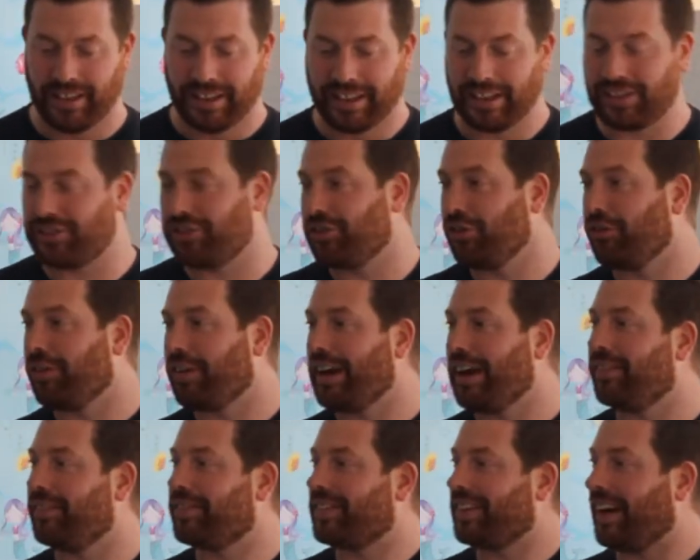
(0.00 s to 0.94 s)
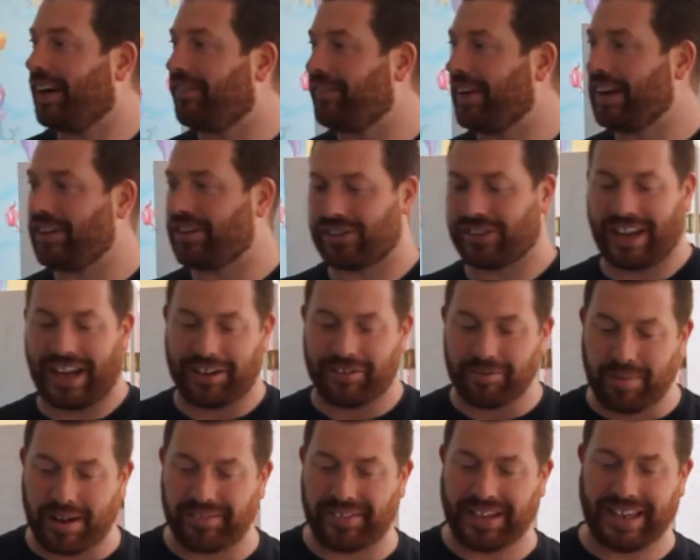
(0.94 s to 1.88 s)
This story of salvation
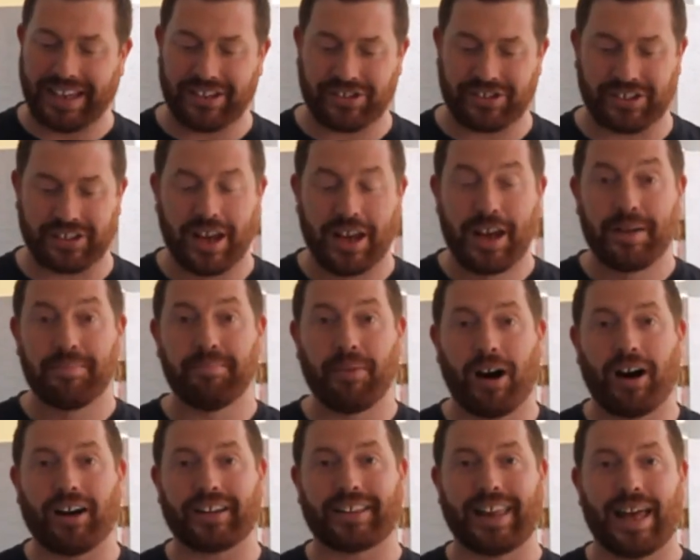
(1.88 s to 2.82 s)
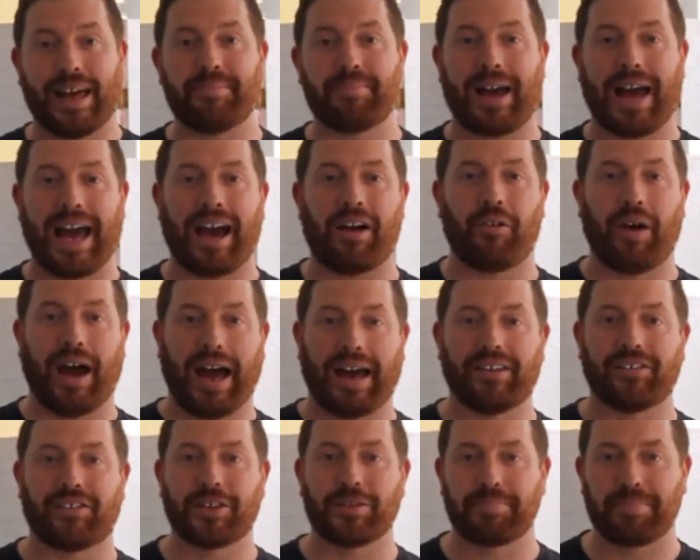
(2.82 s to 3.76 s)
and revelation marked them out
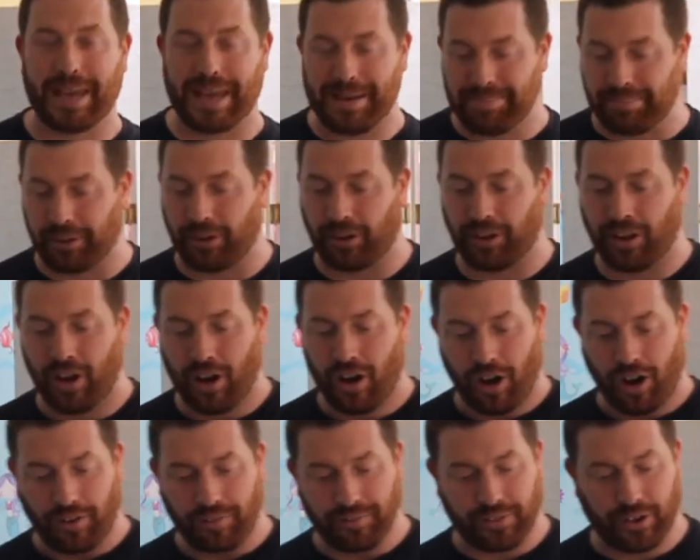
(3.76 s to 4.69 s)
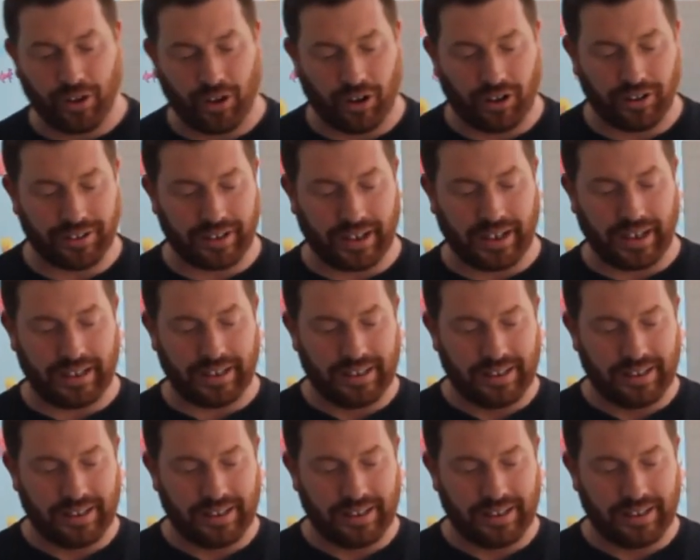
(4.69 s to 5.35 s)
as the people of God,